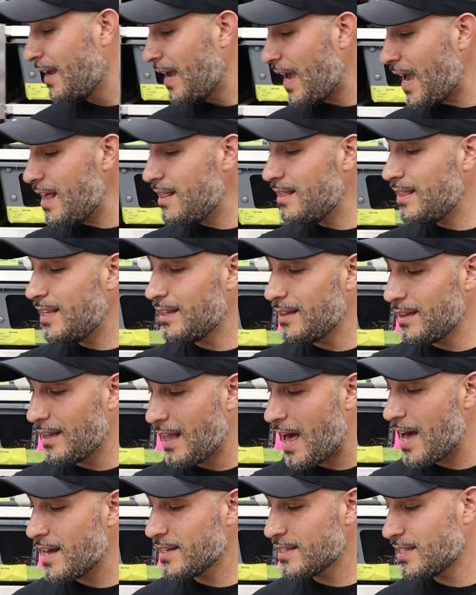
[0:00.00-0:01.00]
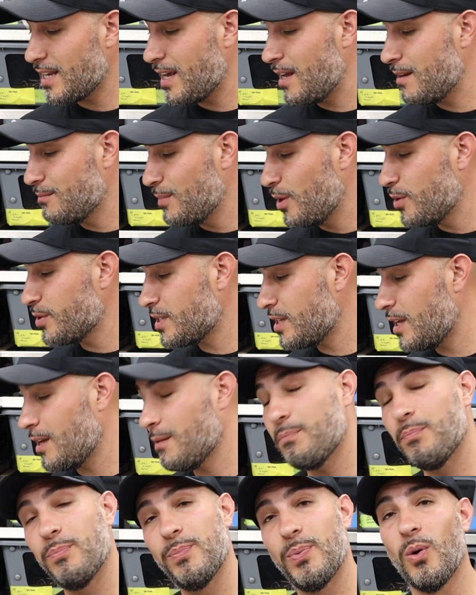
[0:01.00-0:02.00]
And the last and most
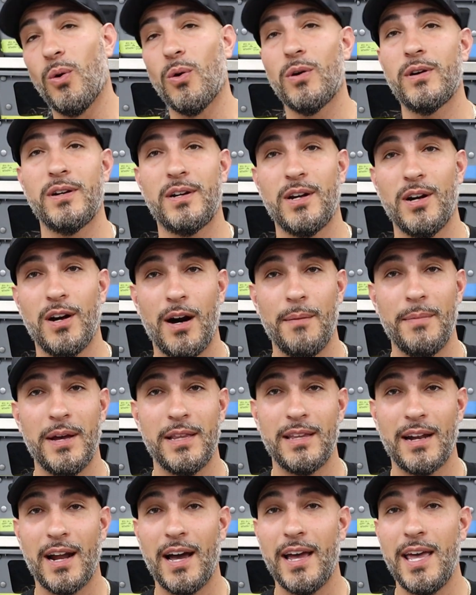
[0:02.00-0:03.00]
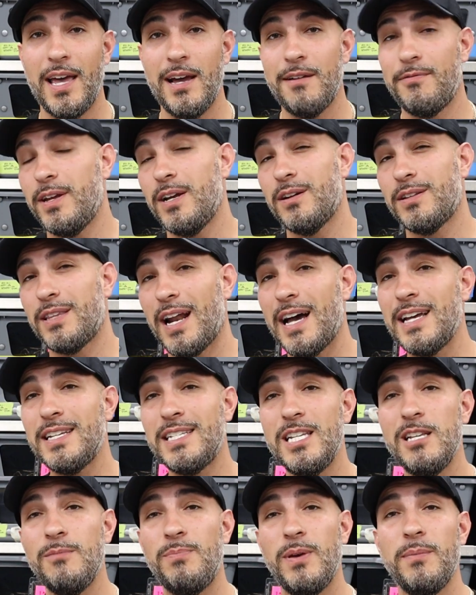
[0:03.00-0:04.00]
important comment that I have here that I
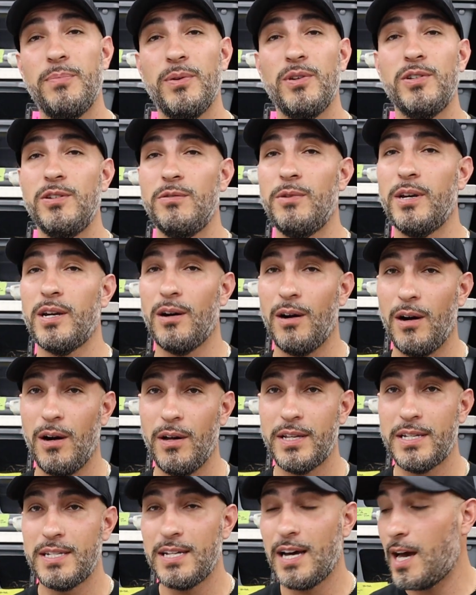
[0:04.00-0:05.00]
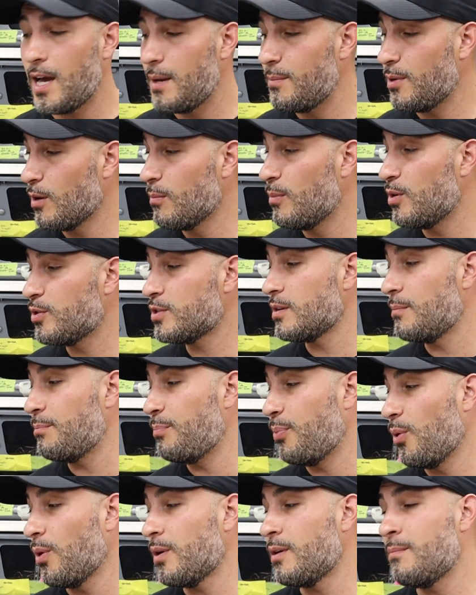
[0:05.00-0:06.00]
see people doing all the time, or most
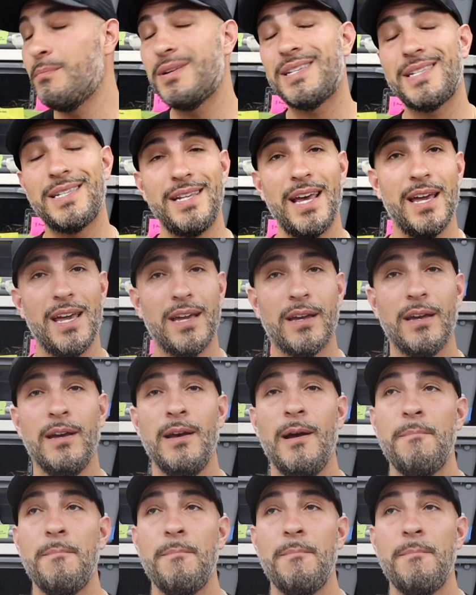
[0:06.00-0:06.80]
important mistake,